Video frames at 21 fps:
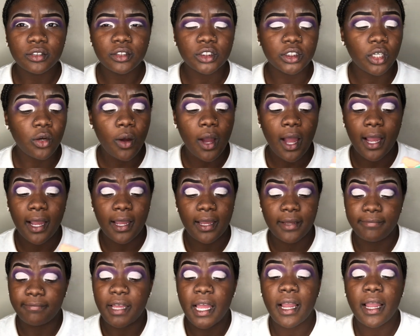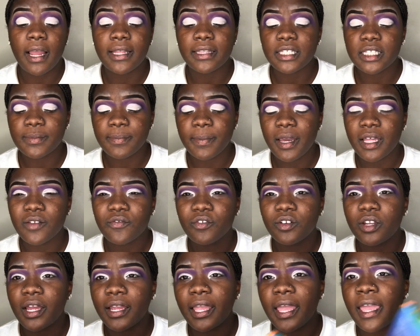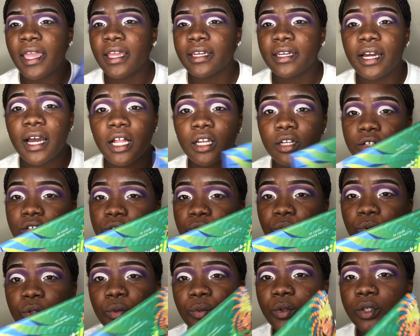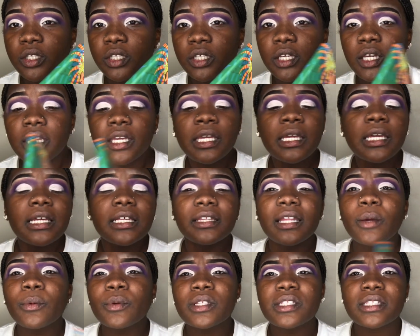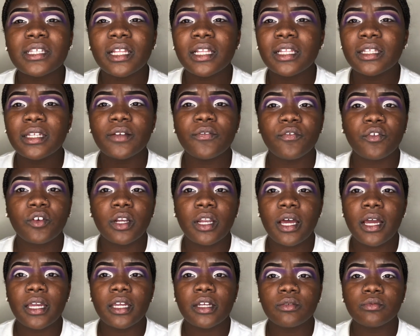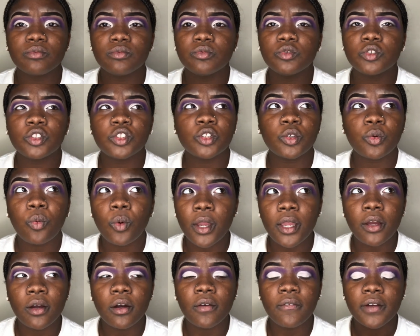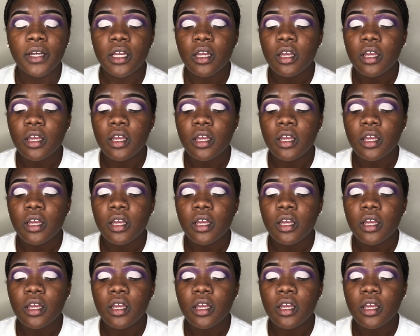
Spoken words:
So I got this palette for like $8 when really they was selling it for like 12.